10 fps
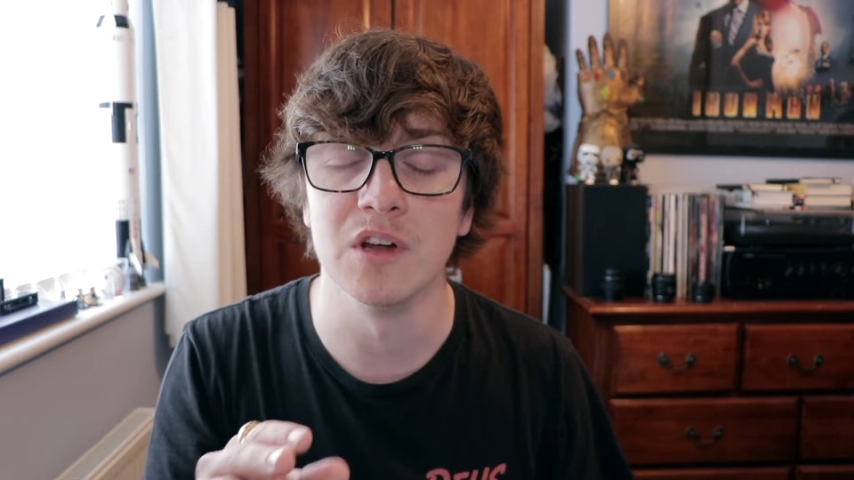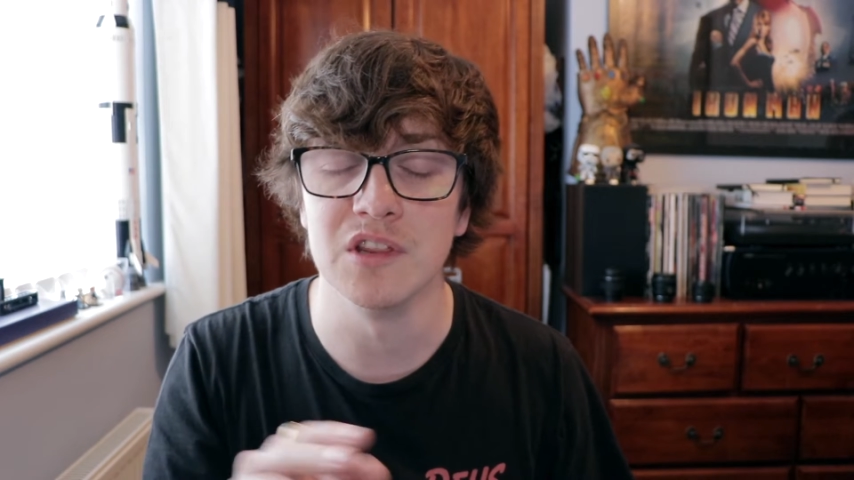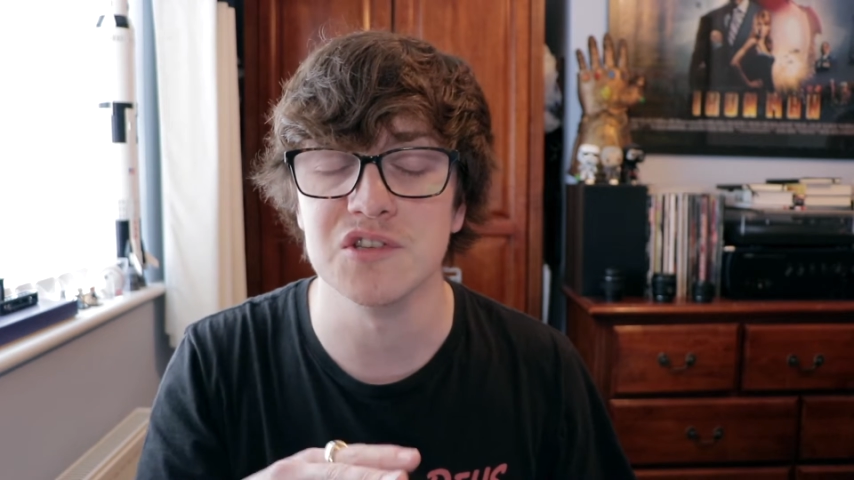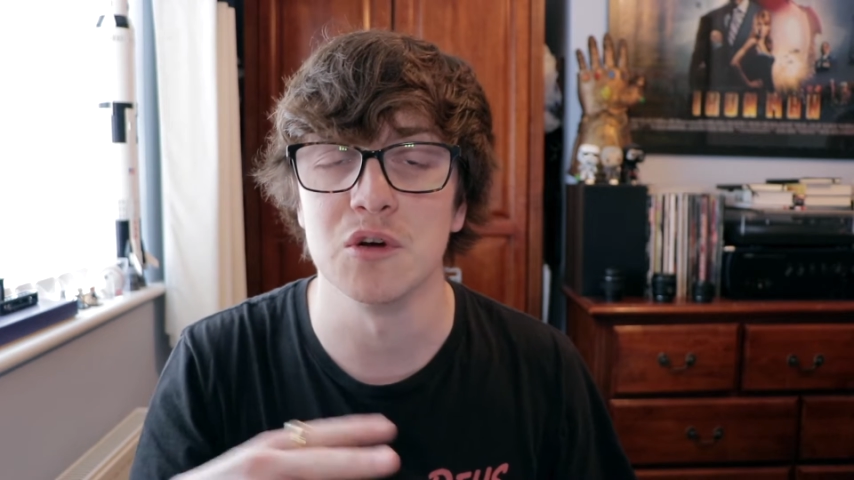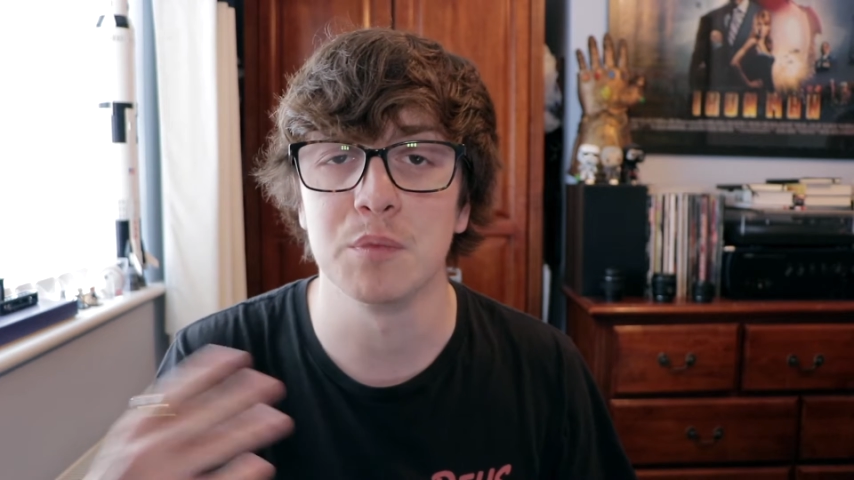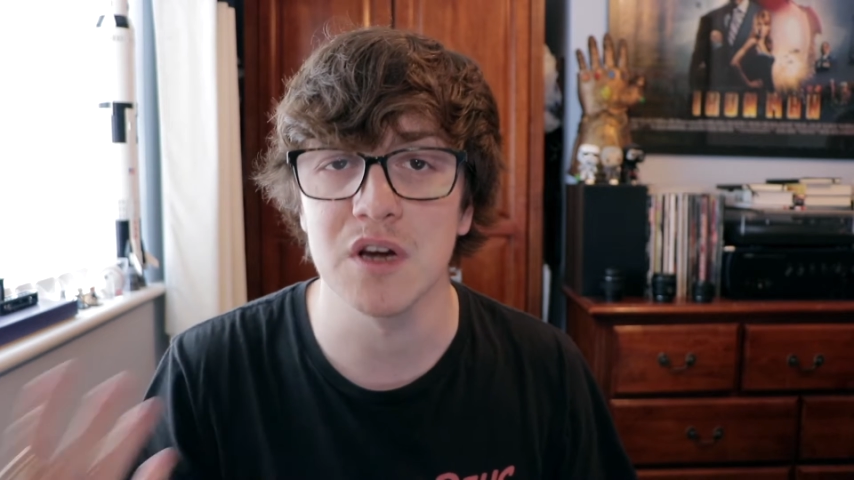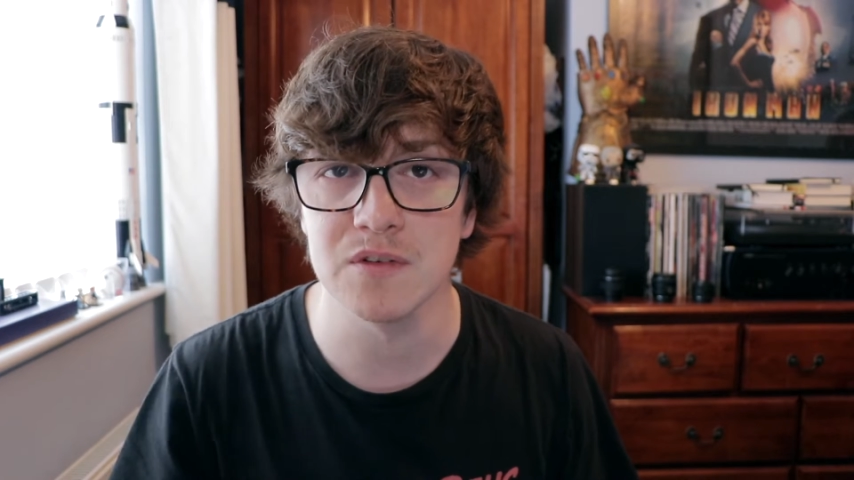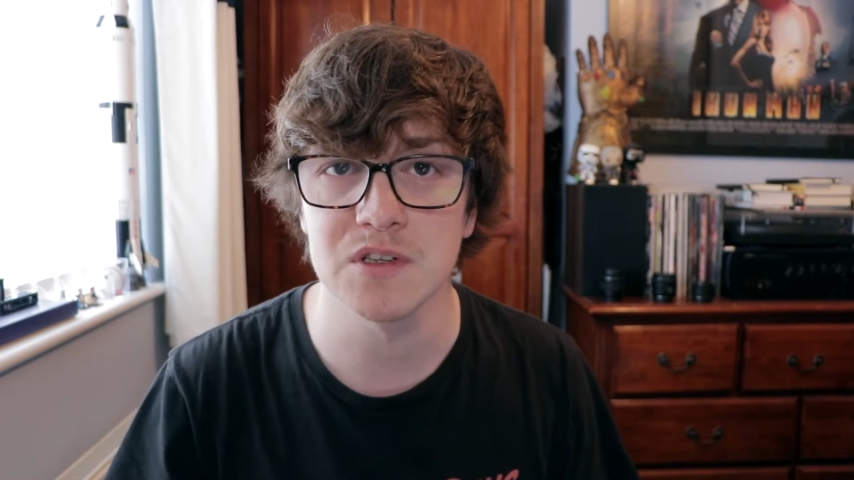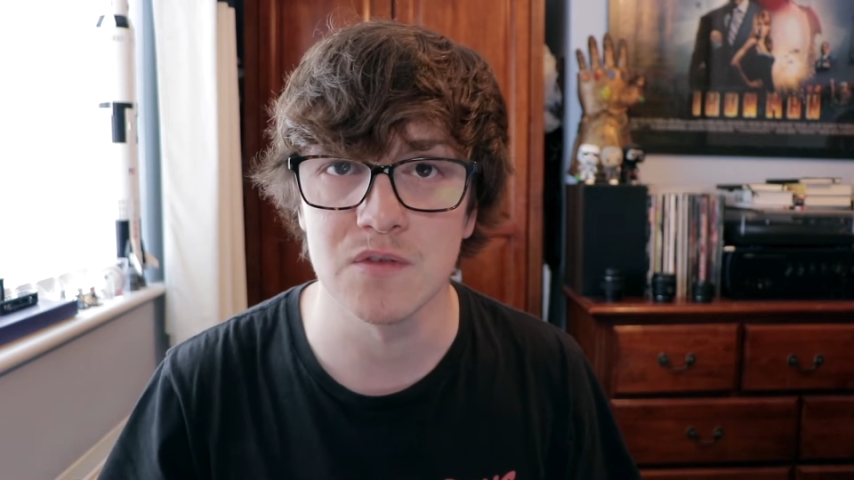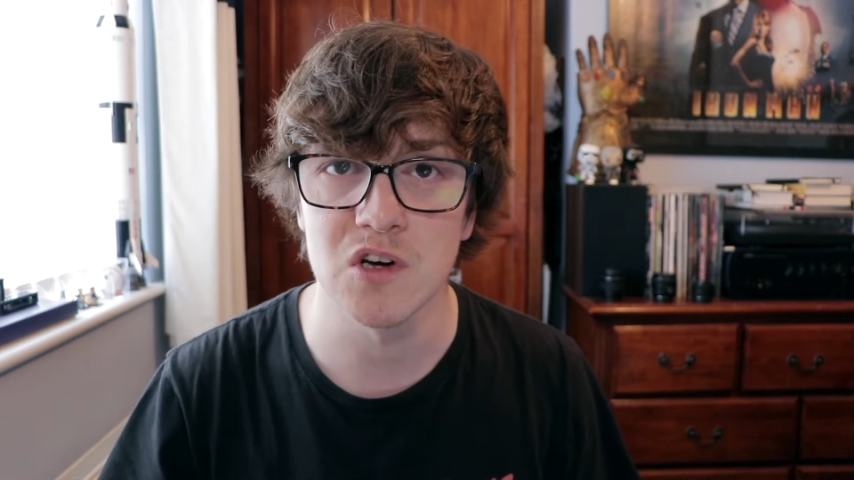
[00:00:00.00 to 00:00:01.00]
in the two
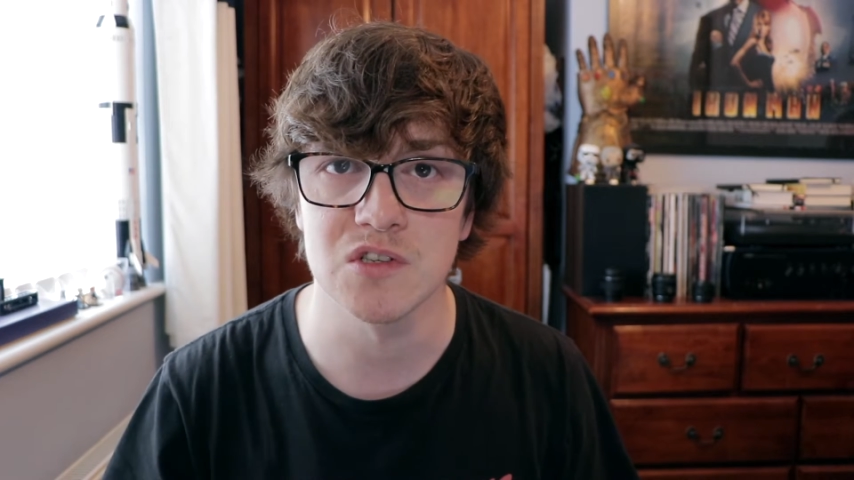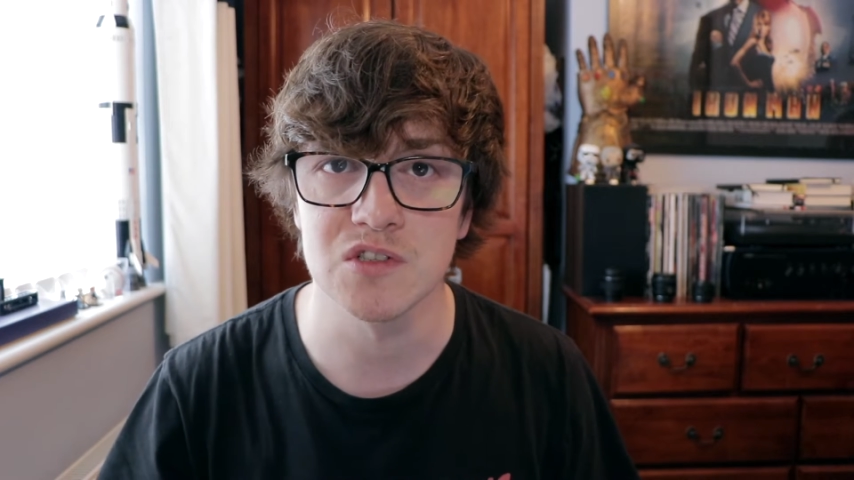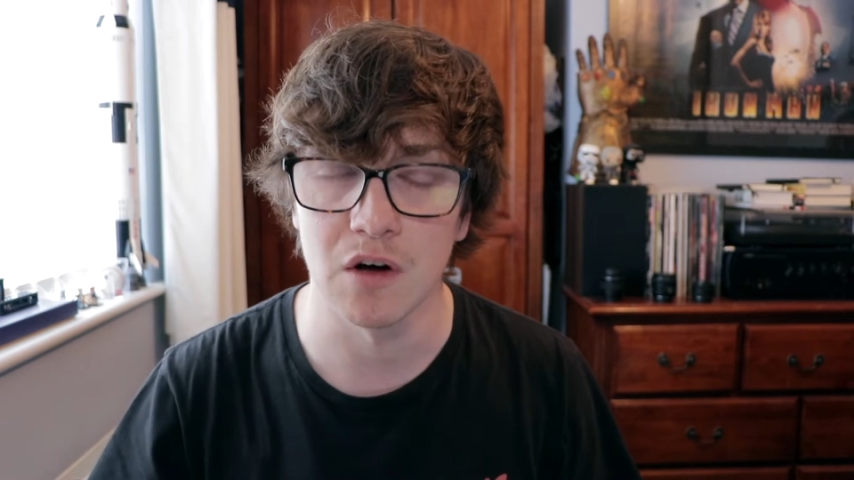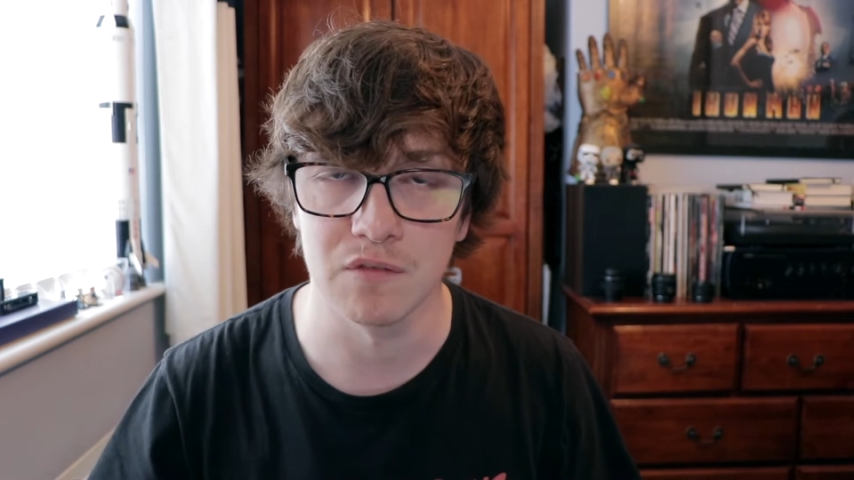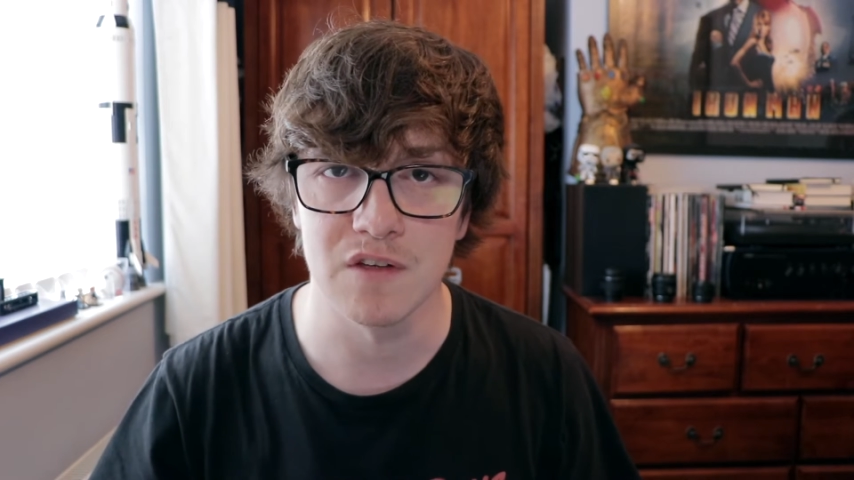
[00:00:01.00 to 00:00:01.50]
previous versions of